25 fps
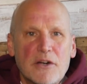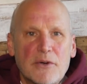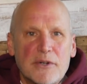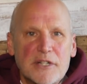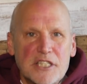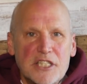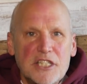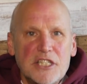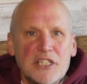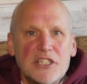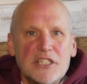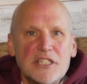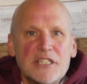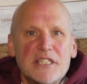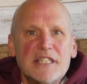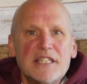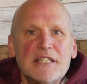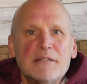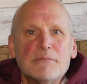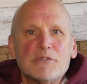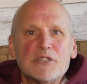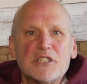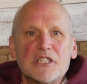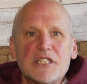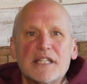our teaching
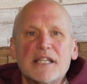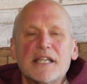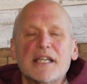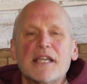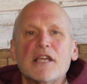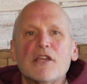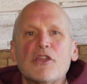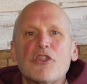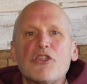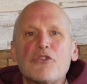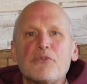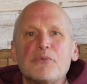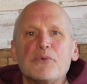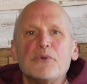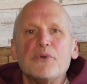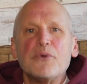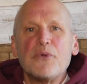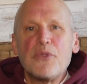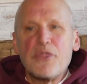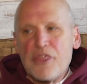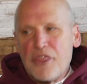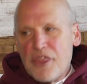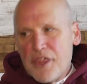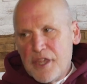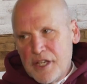team was thinking through
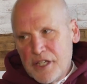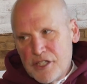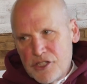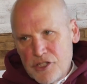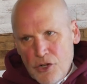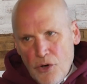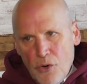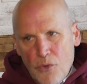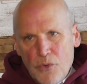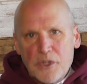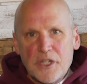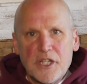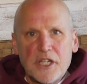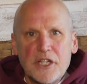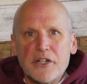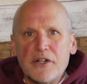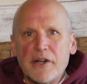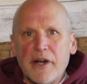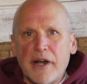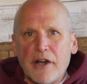this whole year,